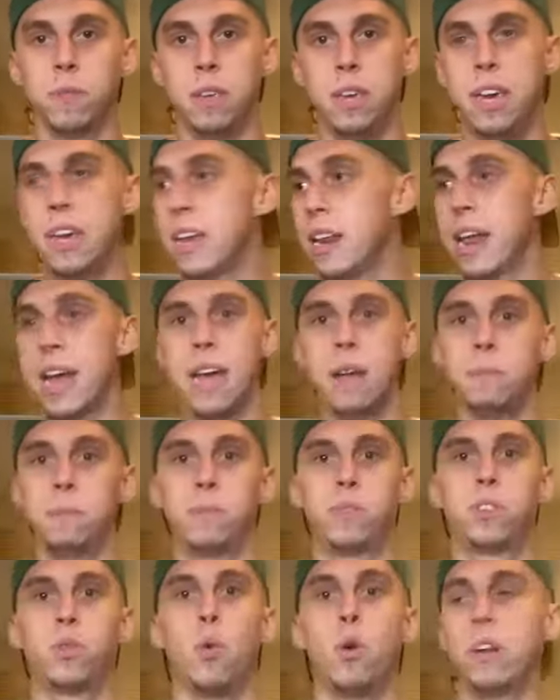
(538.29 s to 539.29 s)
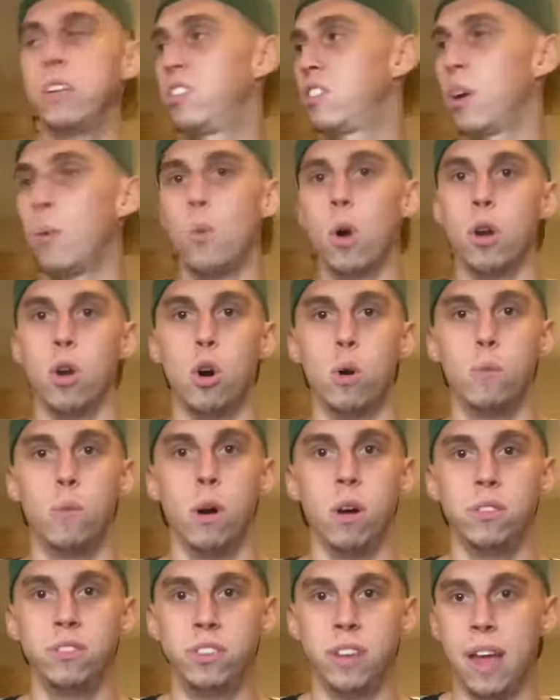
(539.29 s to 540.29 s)
He can hit 20-somewhat home
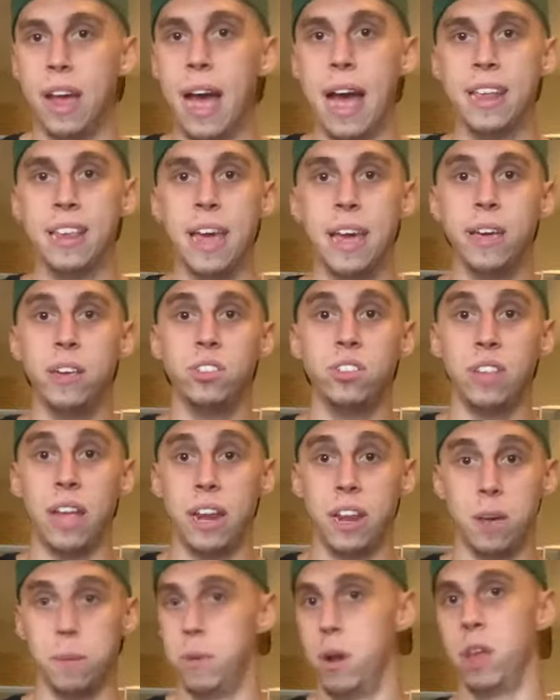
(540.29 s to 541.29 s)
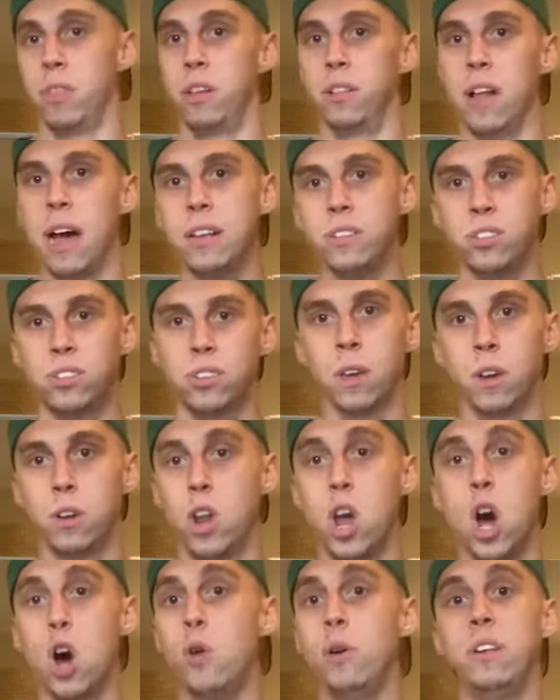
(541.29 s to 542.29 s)
runs at Yankee Stadium nonetheless.
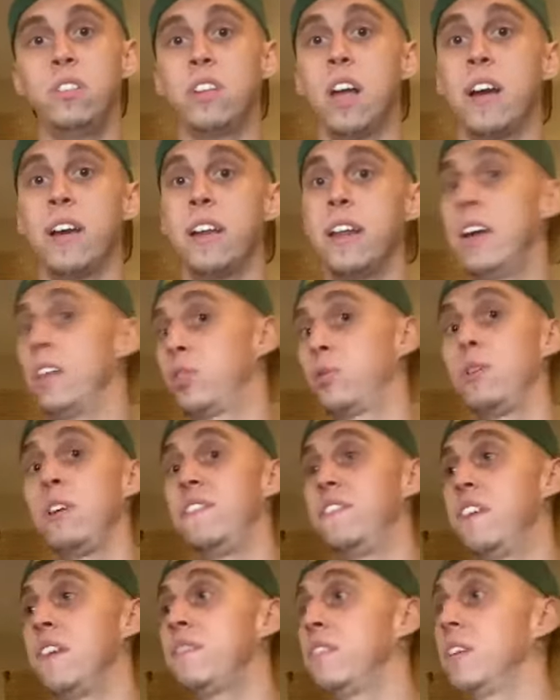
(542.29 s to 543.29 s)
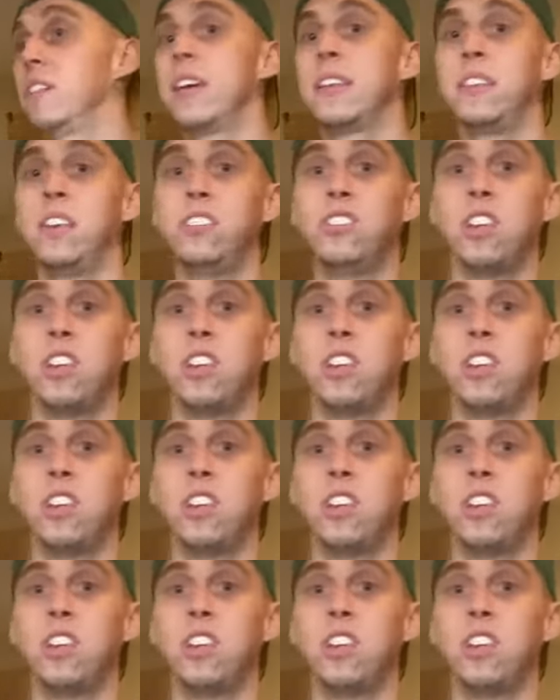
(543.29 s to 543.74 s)
No, he's not going to hit 350 like DJ